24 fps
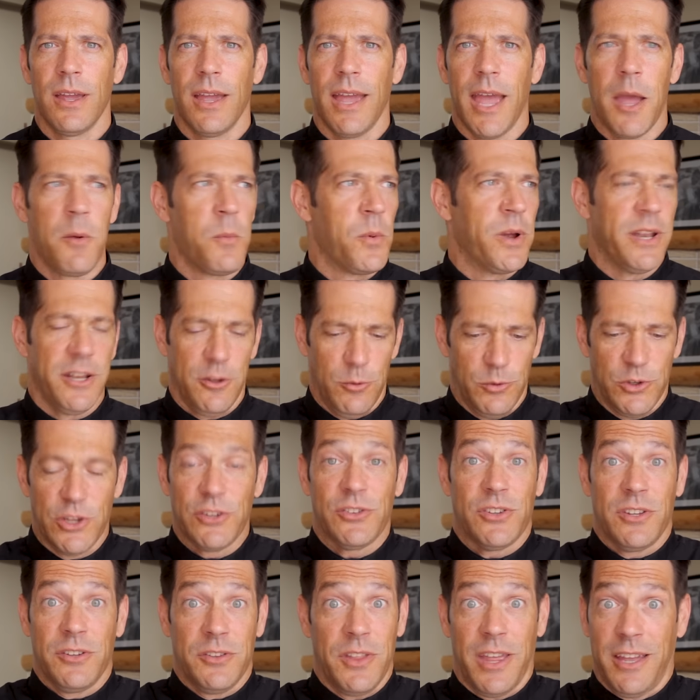and when you
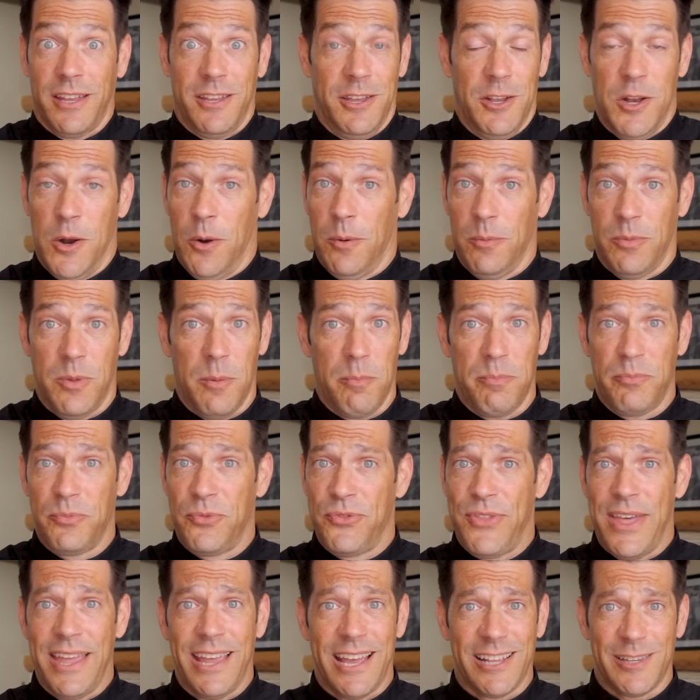just like, you know, the
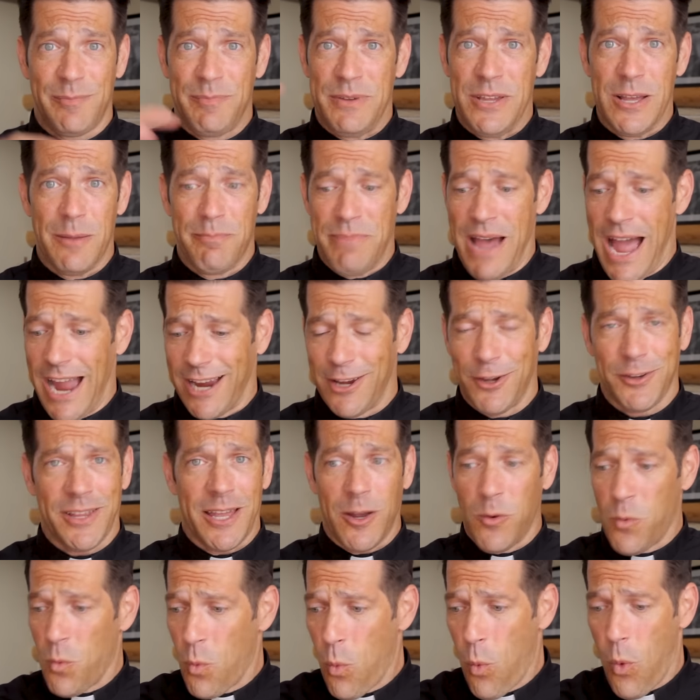thing gets peeled back and you're
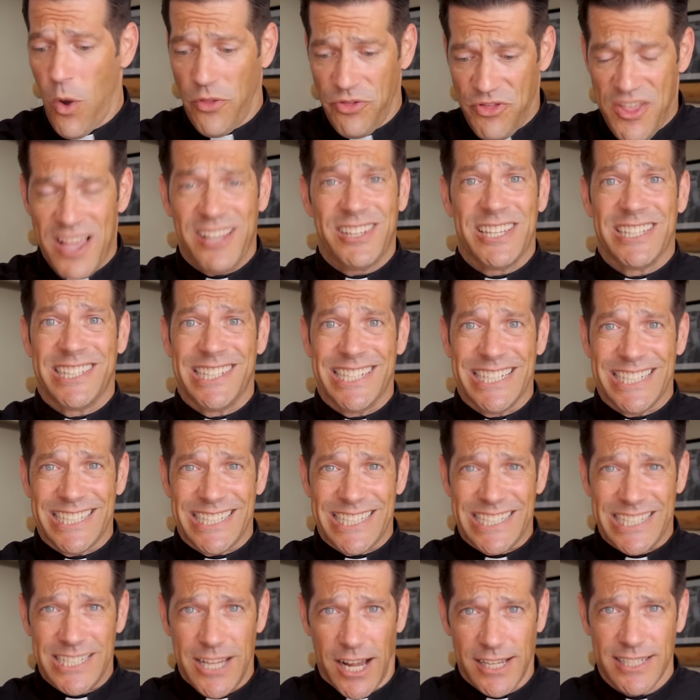like, this is
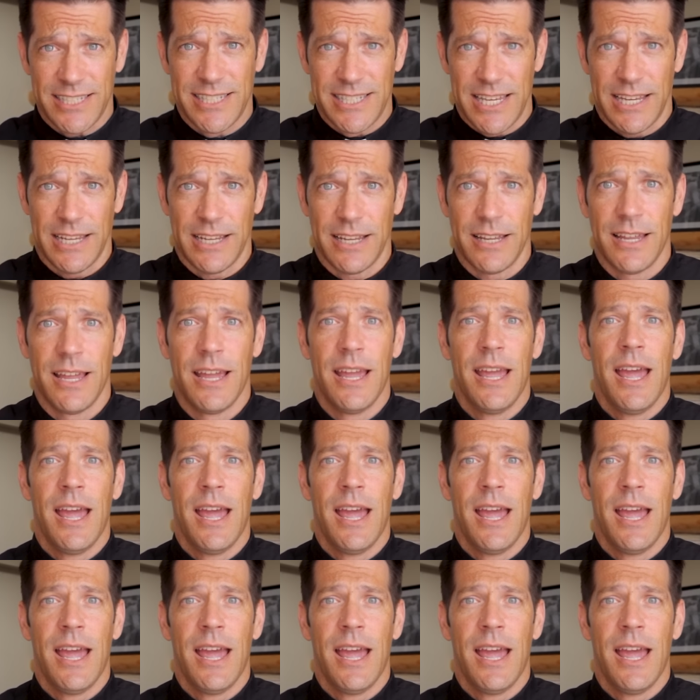disgusting.